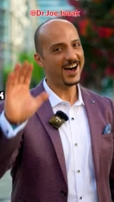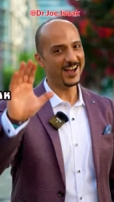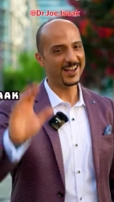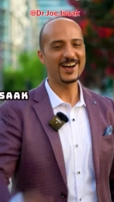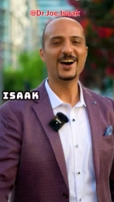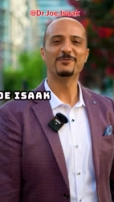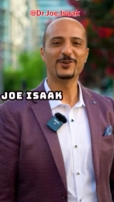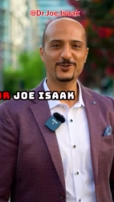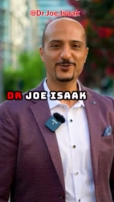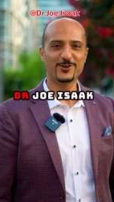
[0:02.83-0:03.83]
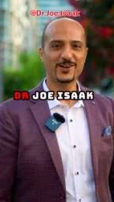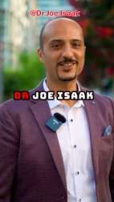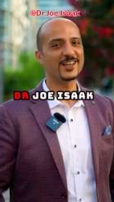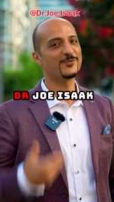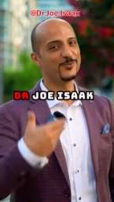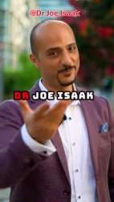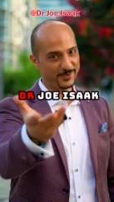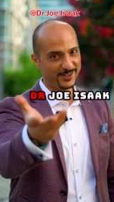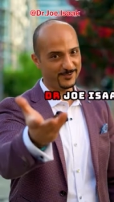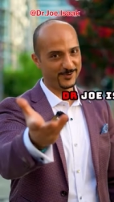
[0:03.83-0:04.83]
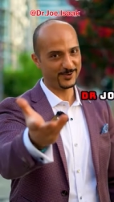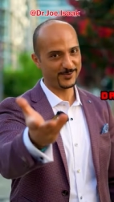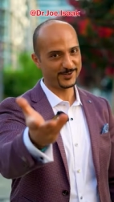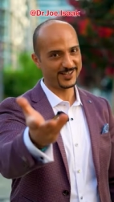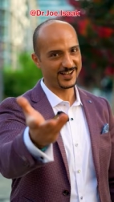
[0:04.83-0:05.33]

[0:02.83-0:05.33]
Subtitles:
Hi, I'm Dr. Joe Isaac. If we're meeting for the first